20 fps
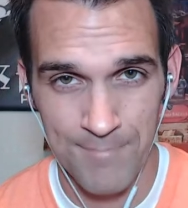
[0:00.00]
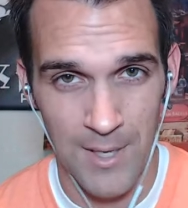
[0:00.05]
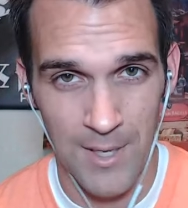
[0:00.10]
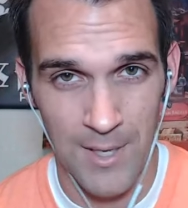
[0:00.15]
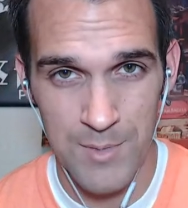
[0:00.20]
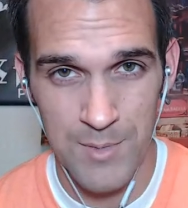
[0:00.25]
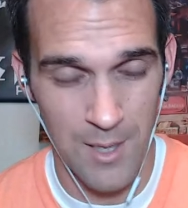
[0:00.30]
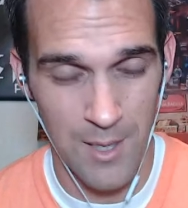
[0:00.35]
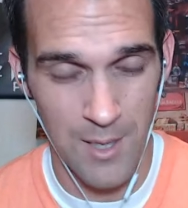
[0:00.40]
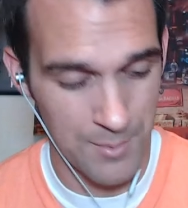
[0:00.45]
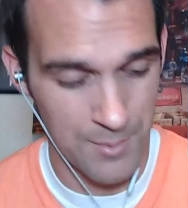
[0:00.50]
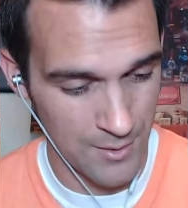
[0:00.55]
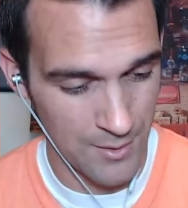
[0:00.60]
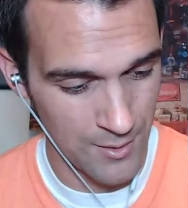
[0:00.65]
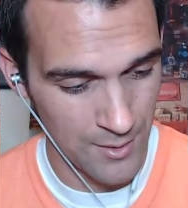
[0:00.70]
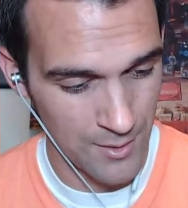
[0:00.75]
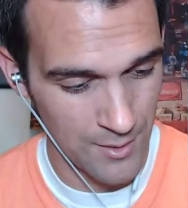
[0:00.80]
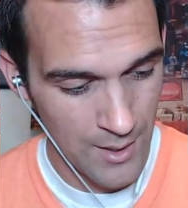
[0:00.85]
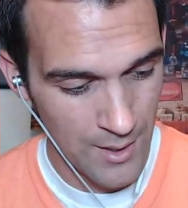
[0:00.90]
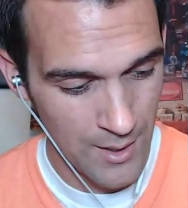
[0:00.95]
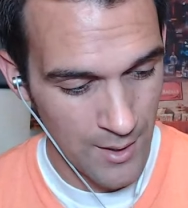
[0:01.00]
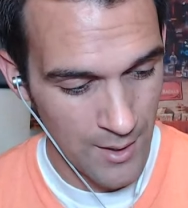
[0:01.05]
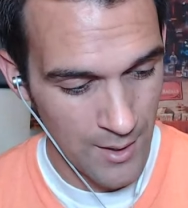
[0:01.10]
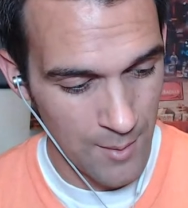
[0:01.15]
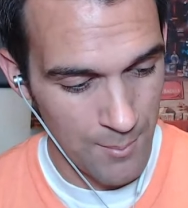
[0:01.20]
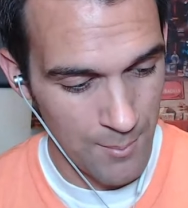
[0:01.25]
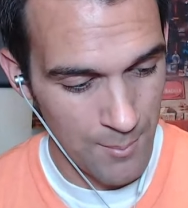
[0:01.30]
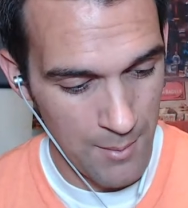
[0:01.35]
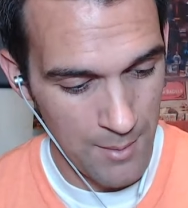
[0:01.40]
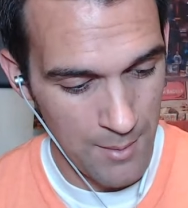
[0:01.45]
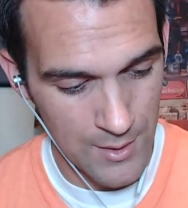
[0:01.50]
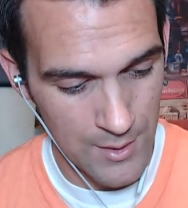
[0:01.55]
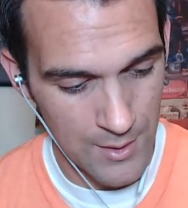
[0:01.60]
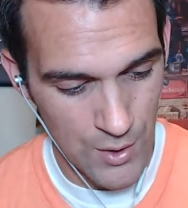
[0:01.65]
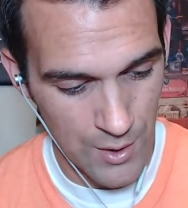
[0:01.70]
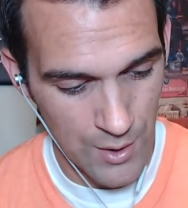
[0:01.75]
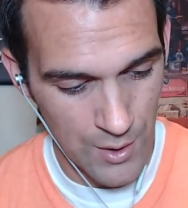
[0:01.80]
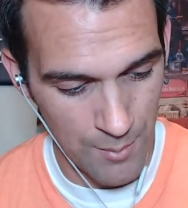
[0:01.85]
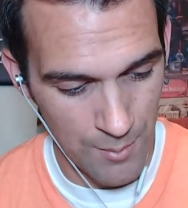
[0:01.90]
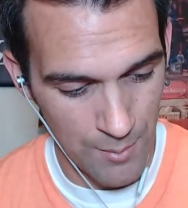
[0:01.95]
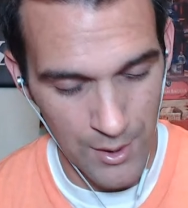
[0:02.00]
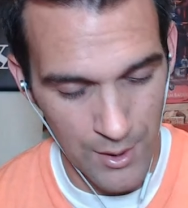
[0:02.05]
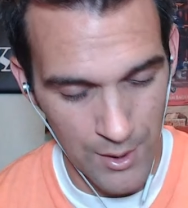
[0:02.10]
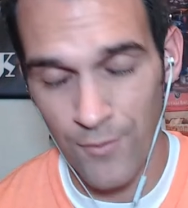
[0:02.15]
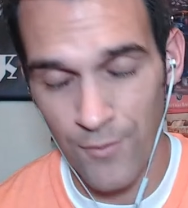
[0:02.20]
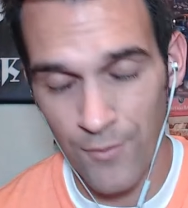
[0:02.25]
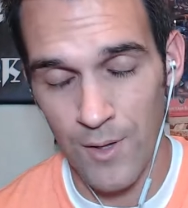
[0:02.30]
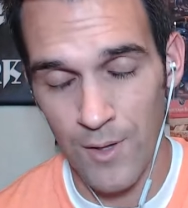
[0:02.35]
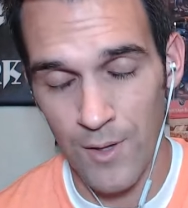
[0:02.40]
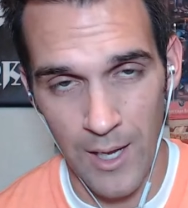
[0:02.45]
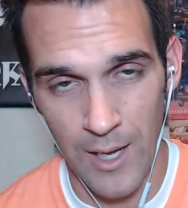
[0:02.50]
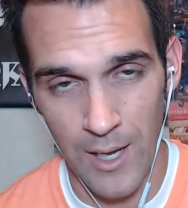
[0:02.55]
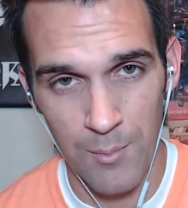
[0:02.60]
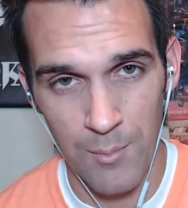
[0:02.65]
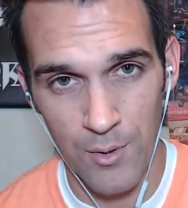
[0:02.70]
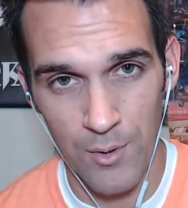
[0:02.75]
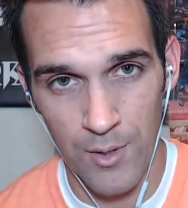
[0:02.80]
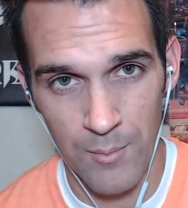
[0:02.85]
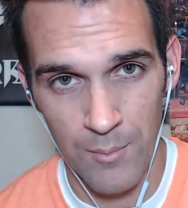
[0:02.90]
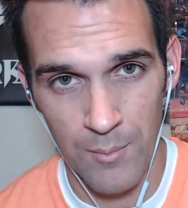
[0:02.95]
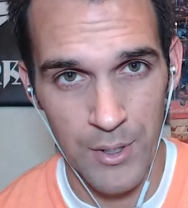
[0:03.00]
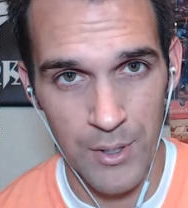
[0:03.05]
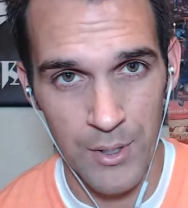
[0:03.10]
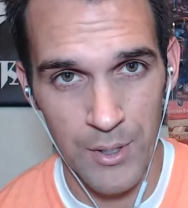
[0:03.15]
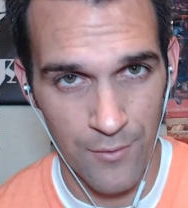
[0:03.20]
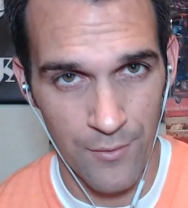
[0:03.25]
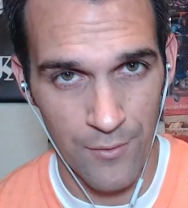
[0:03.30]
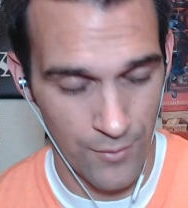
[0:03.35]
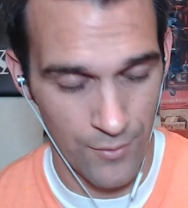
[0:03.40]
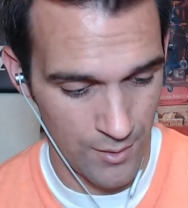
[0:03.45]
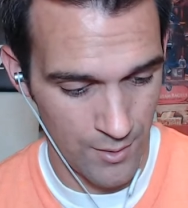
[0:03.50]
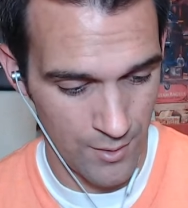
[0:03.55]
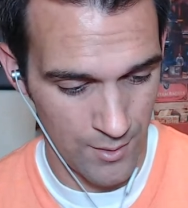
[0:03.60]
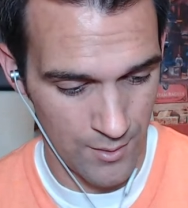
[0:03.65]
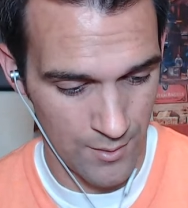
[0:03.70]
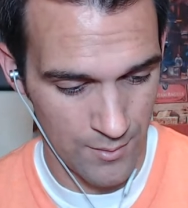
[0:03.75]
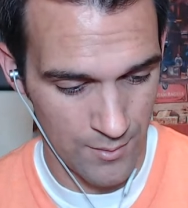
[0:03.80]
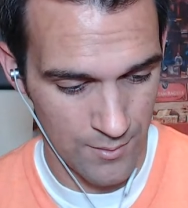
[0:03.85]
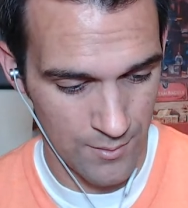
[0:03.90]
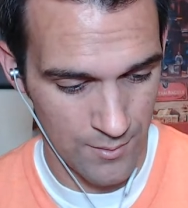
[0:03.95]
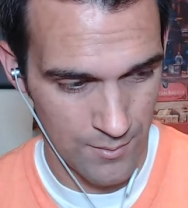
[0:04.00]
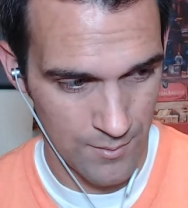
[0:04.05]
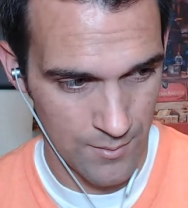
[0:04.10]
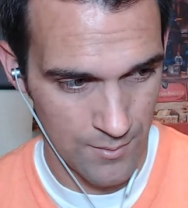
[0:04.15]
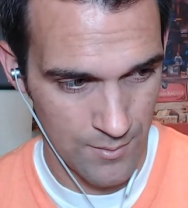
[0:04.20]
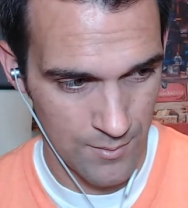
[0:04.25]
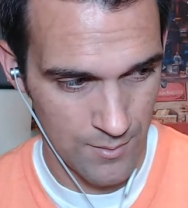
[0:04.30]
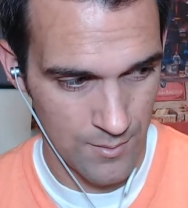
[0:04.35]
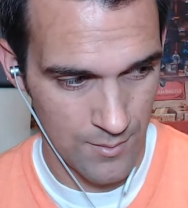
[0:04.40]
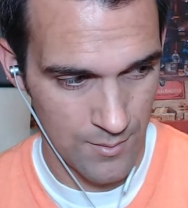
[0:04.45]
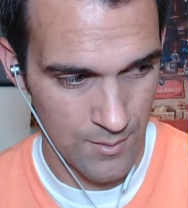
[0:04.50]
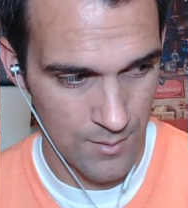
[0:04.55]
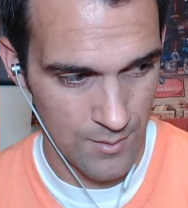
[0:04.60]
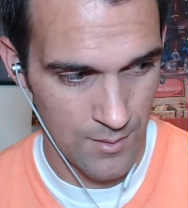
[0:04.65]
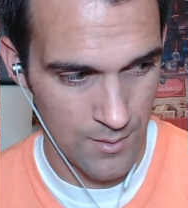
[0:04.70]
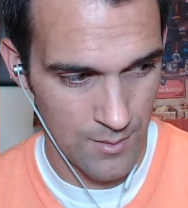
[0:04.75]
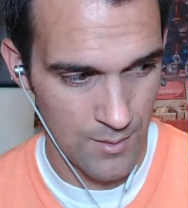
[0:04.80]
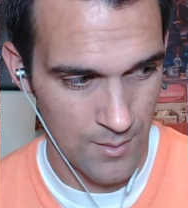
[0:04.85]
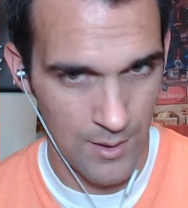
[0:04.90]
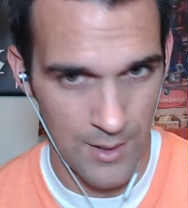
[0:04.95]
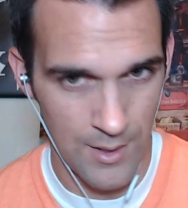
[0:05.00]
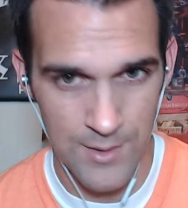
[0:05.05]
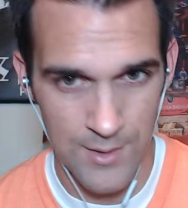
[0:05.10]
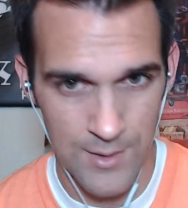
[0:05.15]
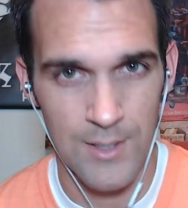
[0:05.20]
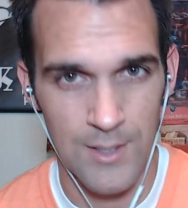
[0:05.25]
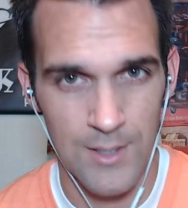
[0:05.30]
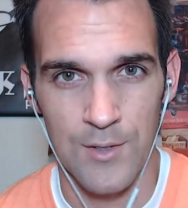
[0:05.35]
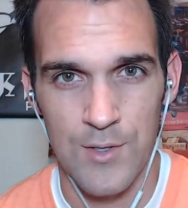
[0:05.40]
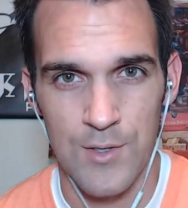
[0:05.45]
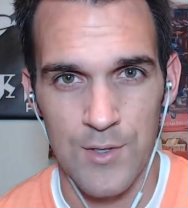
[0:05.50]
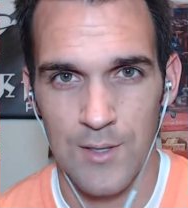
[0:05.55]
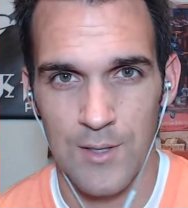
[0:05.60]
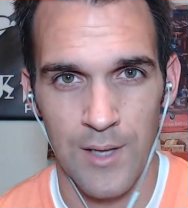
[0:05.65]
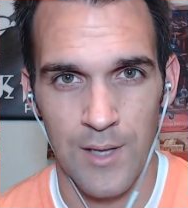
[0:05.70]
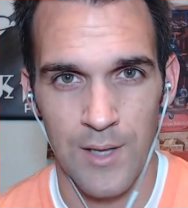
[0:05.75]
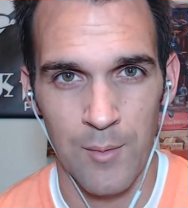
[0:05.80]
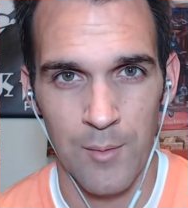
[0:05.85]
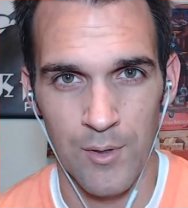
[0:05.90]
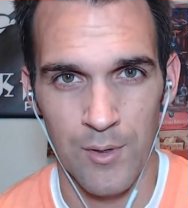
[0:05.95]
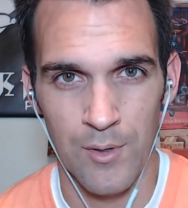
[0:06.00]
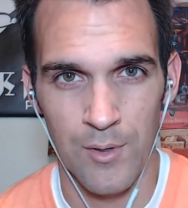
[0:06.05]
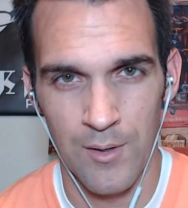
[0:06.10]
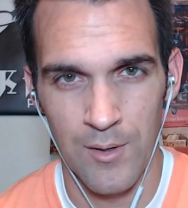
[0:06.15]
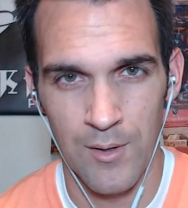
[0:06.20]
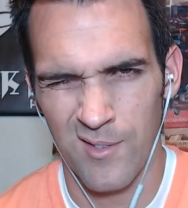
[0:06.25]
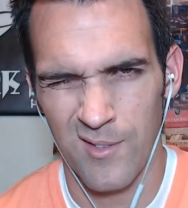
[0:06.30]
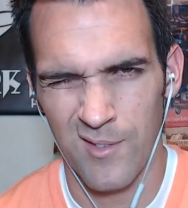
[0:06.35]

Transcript: I'm skeptical. Maybe it took $1 million for the label and $1 million for the, that's it, just the label. And